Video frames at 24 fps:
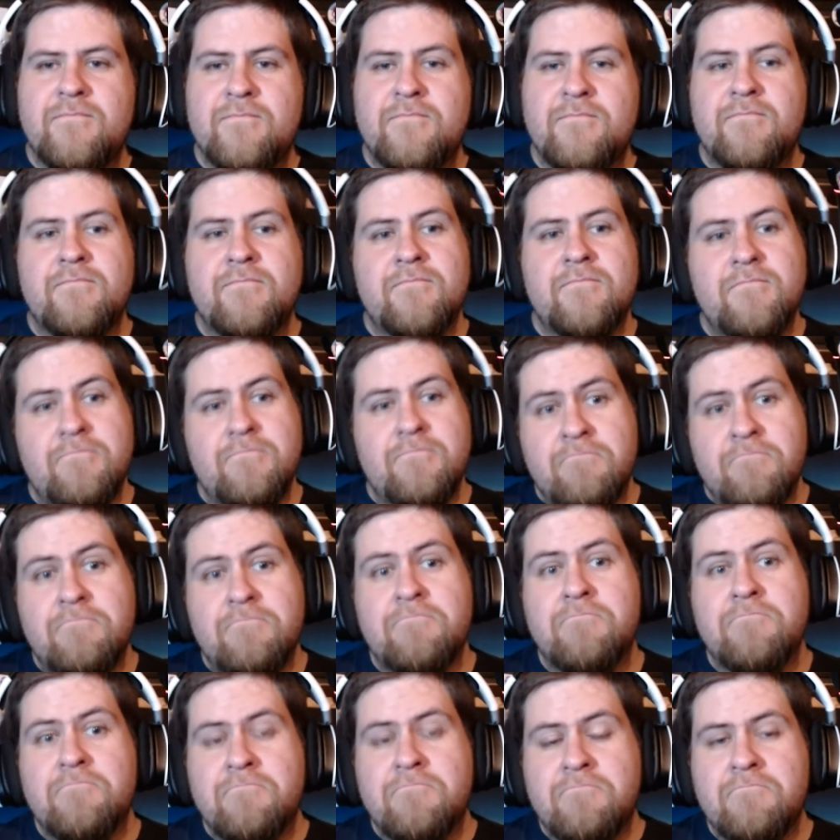
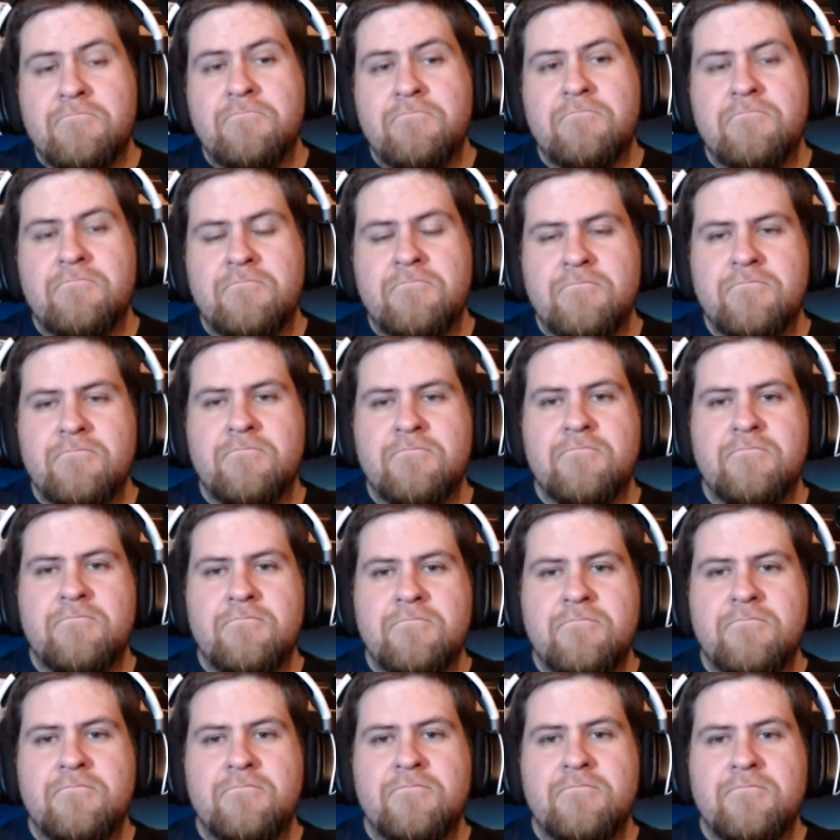
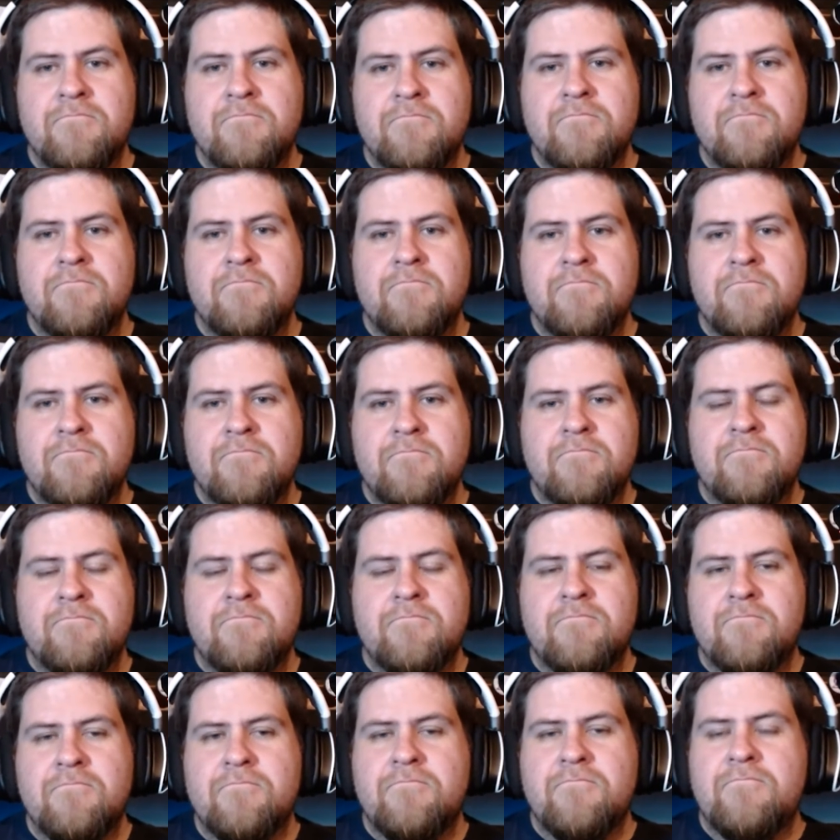
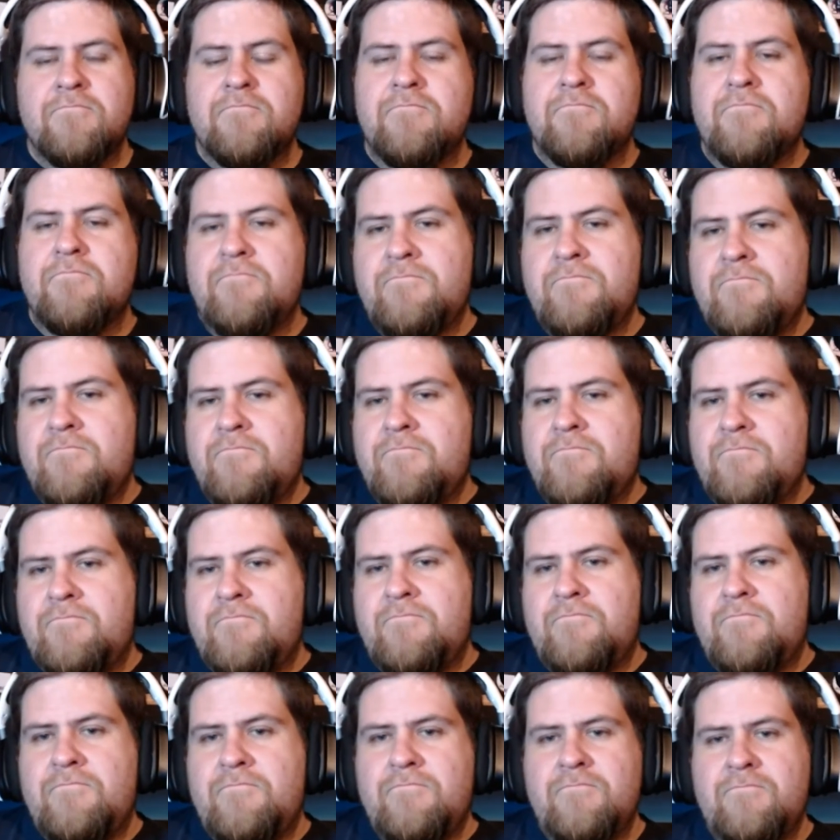
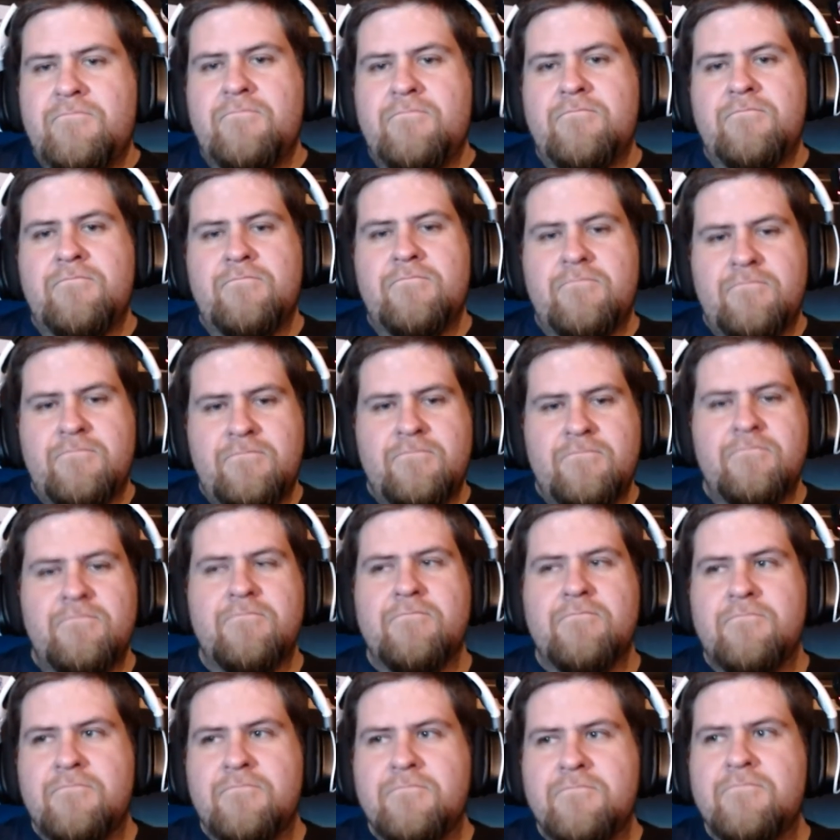
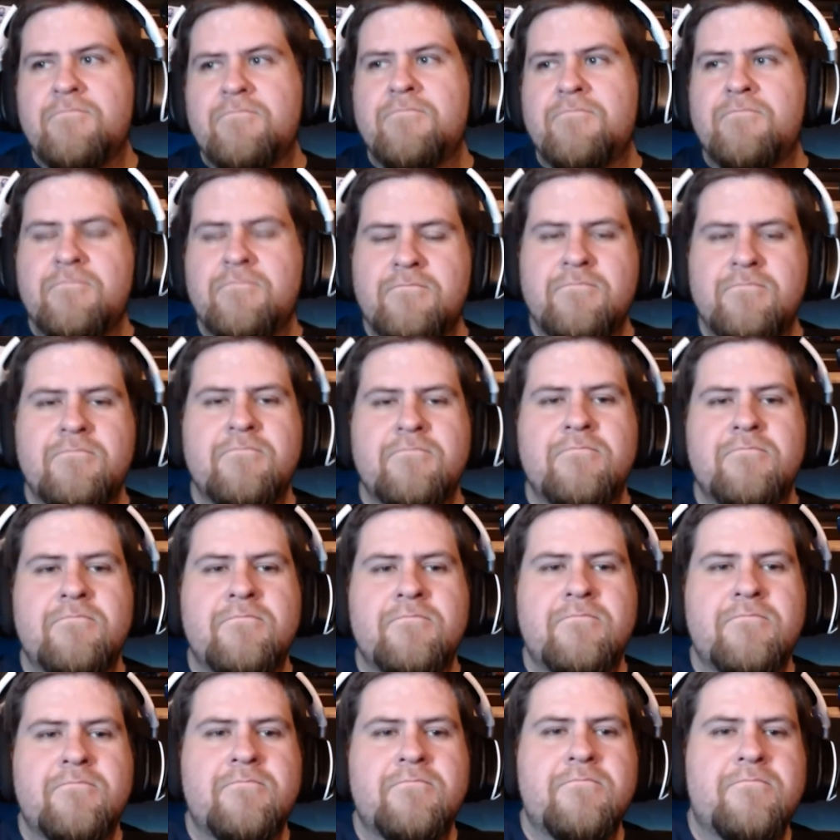
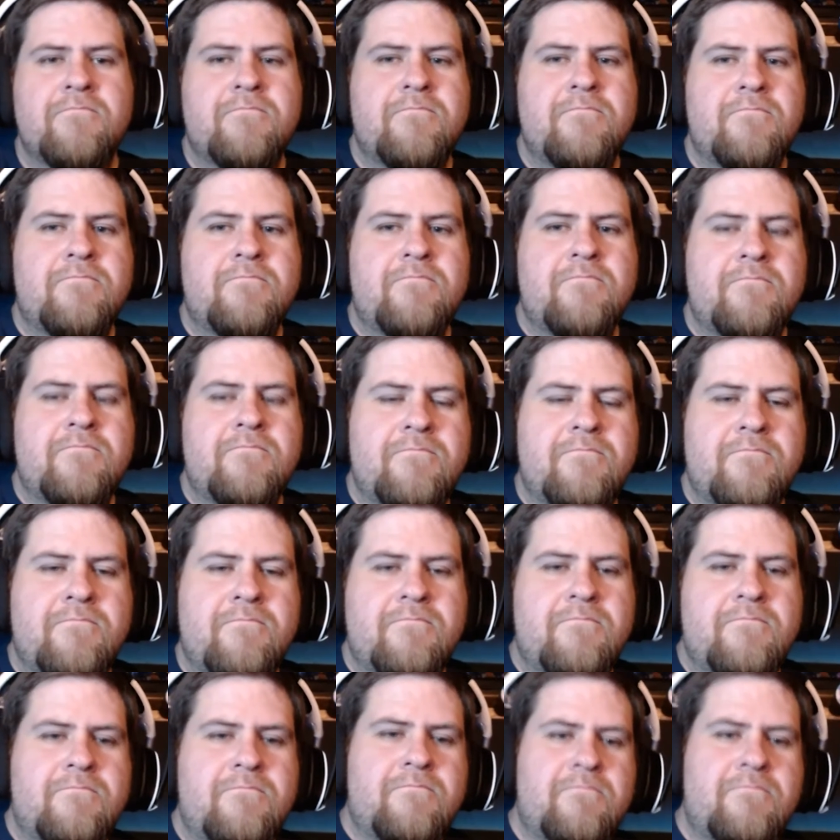
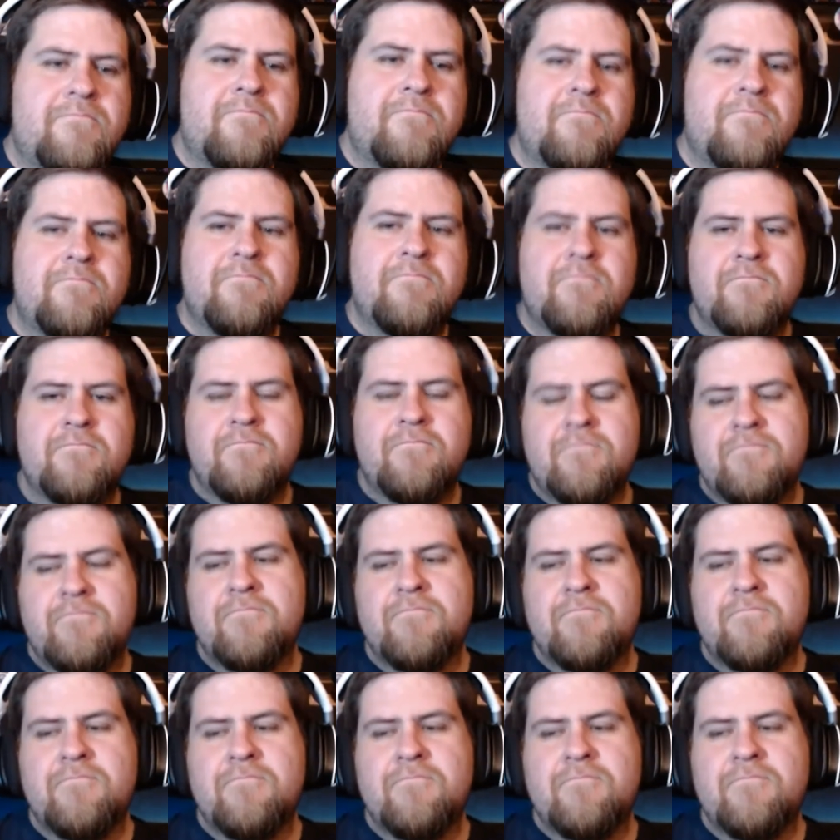The person shown says nothing.